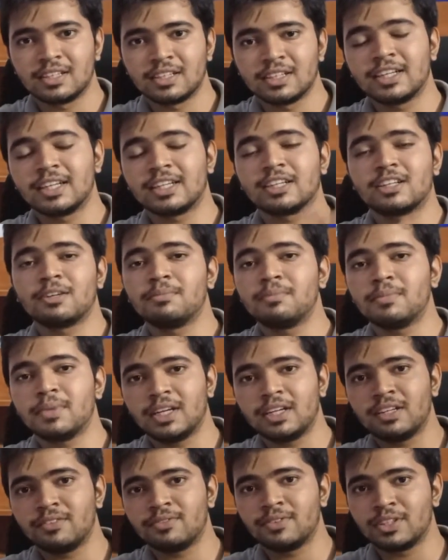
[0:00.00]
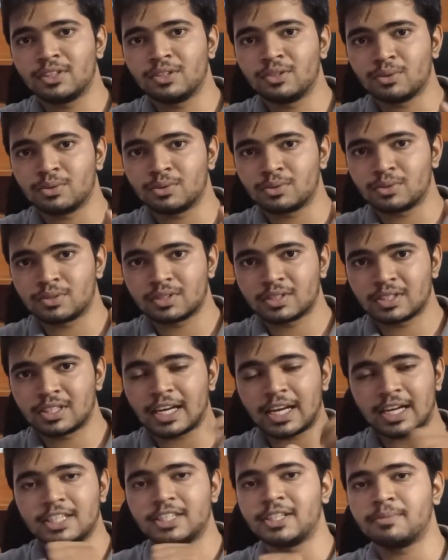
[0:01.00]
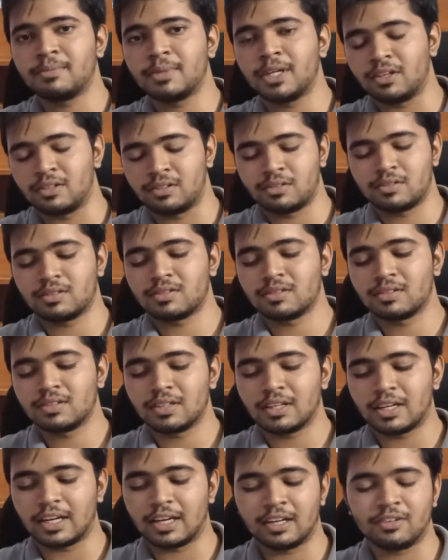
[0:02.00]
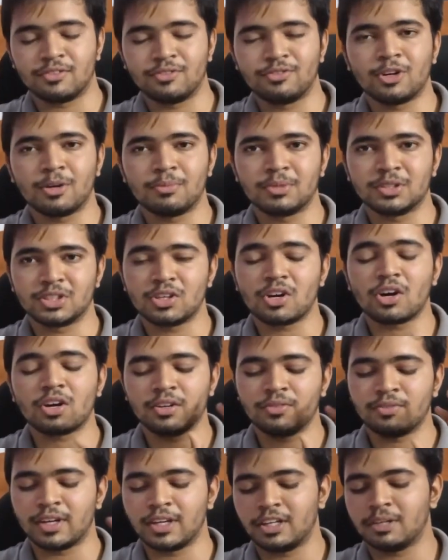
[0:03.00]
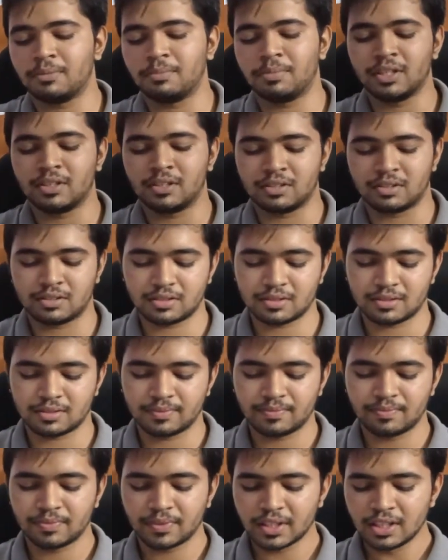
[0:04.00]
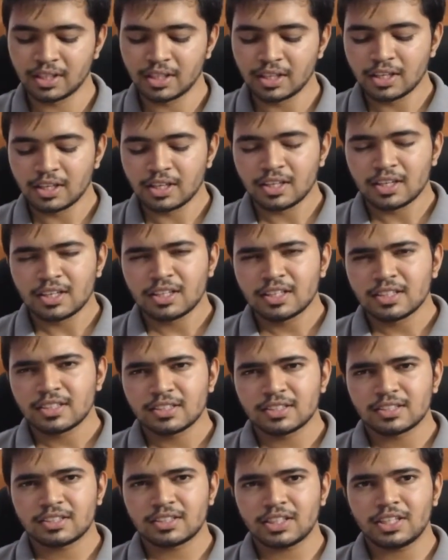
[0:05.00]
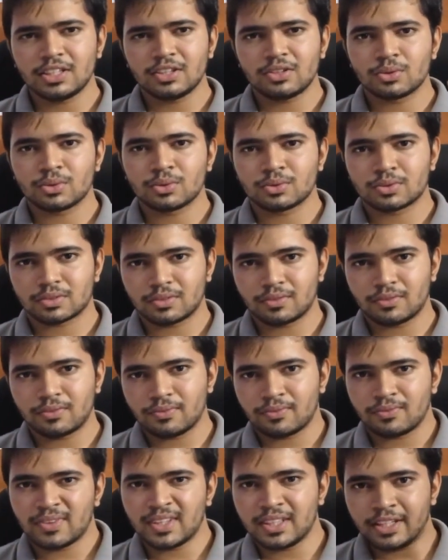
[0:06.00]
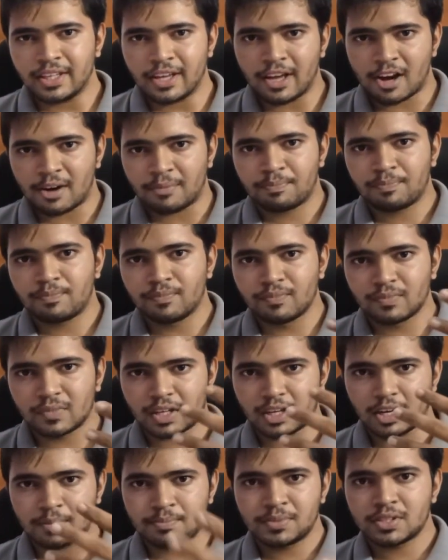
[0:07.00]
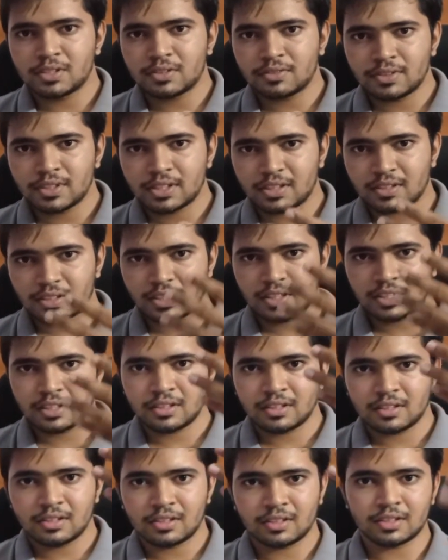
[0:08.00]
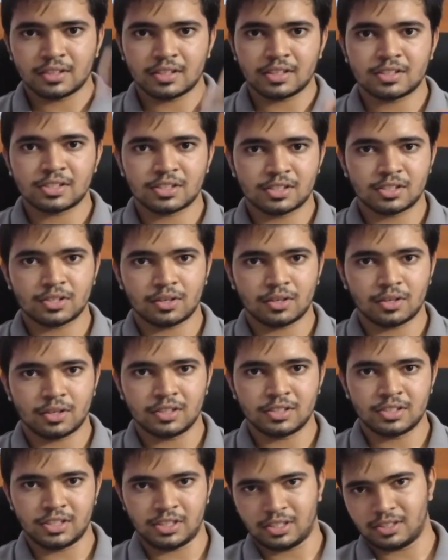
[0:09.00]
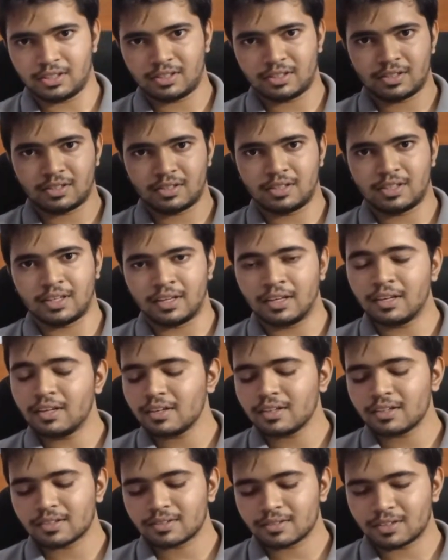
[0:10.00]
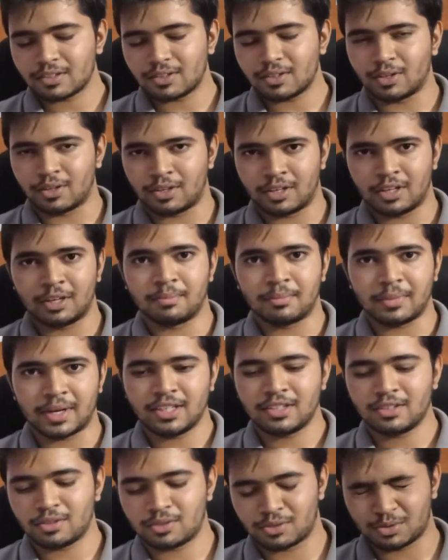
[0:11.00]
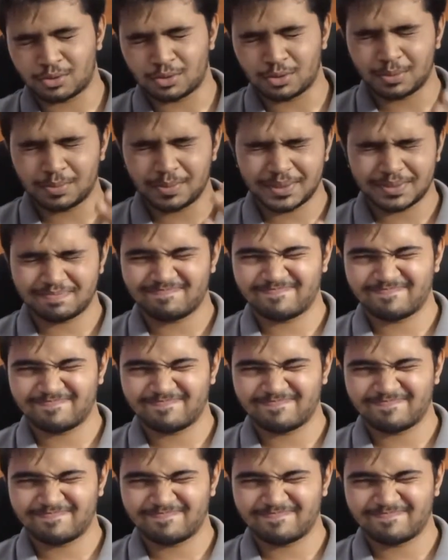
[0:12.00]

get combined with those calcium ions and form a chalky white appearance. Seen those when they observe it in the histology thing or in a microscope,